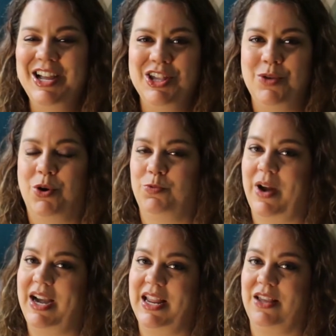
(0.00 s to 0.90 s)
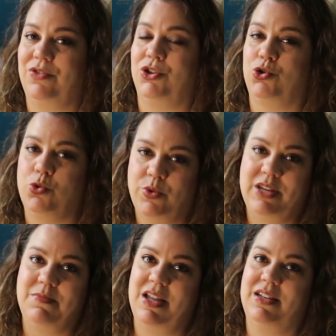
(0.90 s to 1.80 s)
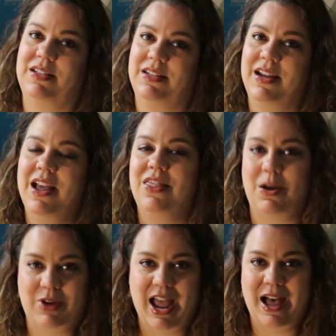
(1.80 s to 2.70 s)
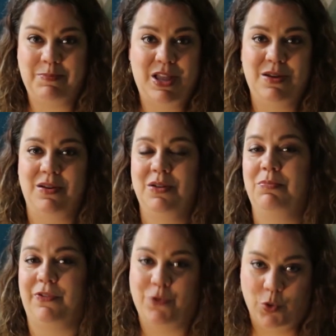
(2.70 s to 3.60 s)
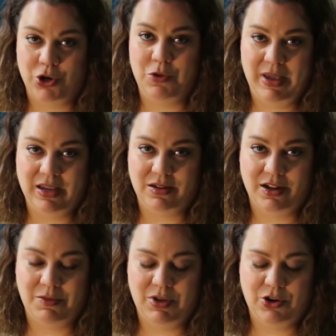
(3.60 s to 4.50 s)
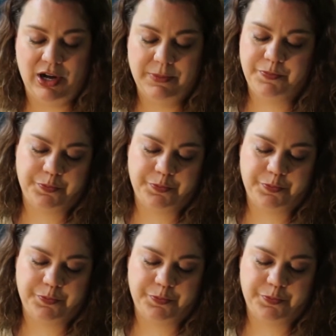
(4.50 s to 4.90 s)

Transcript: you are writing the treatment that would happen before you make a documentary.